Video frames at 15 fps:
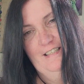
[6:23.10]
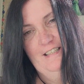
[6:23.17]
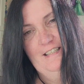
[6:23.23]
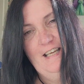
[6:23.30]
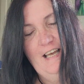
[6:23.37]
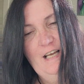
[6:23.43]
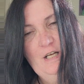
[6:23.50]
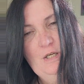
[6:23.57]

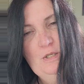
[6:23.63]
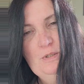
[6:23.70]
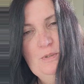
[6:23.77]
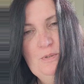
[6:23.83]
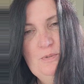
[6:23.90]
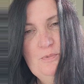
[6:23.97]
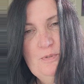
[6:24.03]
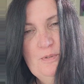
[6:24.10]

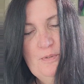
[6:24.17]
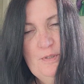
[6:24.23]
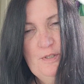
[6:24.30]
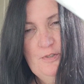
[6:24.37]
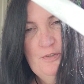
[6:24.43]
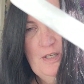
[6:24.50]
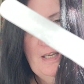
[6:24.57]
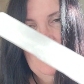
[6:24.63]
down with the
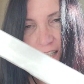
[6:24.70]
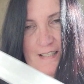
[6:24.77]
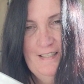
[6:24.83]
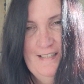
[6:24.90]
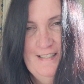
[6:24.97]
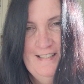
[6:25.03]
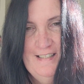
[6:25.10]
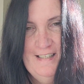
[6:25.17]

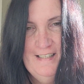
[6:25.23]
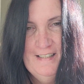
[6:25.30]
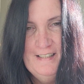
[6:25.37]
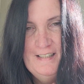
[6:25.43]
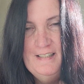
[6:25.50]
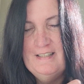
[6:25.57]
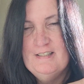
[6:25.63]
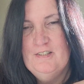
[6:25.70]
sun. It
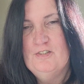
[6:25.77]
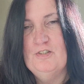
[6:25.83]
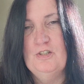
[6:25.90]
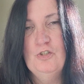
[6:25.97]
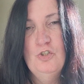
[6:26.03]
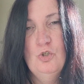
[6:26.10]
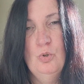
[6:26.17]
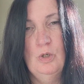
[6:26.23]
lands
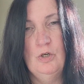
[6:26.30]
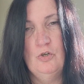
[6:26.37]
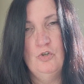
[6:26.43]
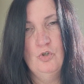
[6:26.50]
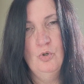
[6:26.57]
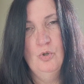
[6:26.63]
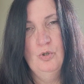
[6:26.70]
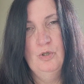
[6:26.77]
into our
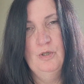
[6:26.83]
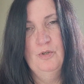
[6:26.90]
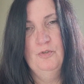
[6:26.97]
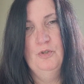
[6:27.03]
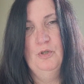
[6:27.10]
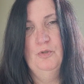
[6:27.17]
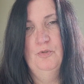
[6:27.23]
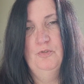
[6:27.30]
shoulders,
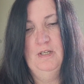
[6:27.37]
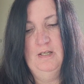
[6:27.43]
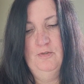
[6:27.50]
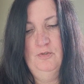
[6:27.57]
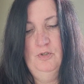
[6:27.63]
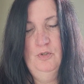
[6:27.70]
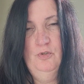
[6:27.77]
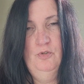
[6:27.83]
goes down
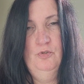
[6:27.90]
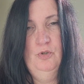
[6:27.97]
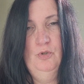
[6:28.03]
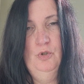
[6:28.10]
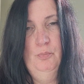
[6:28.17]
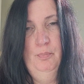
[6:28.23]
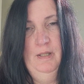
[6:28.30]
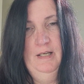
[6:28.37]
to the
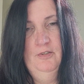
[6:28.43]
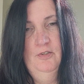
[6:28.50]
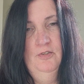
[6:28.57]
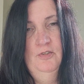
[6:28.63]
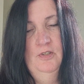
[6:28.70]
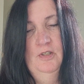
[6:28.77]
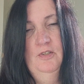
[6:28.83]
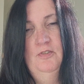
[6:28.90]
solar
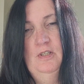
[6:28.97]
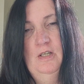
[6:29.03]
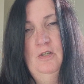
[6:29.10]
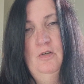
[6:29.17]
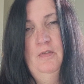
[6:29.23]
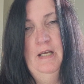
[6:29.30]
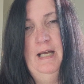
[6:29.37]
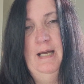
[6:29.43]
plexus in the center
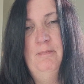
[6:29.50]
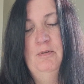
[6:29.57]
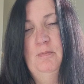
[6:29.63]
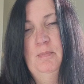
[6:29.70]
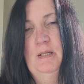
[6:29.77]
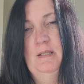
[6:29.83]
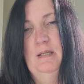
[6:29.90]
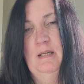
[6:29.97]
of the
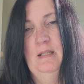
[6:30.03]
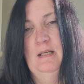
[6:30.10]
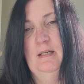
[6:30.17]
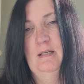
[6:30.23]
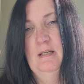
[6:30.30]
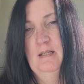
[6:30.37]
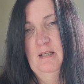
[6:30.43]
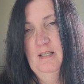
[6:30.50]
abdomen, and then
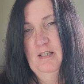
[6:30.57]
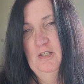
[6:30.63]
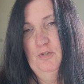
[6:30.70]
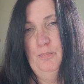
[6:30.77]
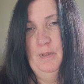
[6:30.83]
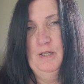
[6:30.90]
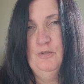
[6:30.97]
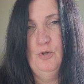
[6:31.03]

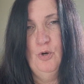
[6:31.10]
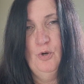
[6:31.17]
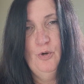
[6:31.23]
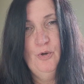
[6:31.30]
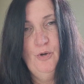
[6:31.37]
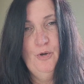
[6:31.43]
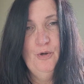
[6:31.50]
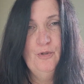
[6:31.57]
spreads
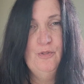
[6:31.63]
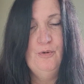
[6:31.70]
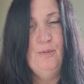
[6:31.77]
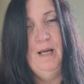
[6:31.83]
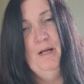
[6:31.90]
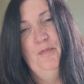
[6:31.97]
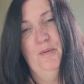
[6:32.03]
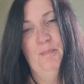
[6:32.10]
all
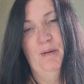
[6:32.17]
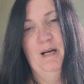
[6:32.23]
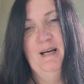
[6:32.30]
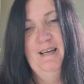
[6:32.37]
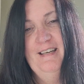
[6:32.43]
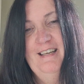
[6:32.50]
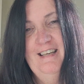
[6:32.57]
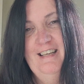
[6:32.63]
throughout the
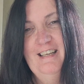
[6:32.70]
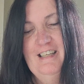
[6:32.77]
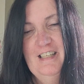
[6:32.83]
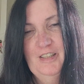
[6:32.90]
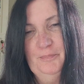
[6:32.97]
body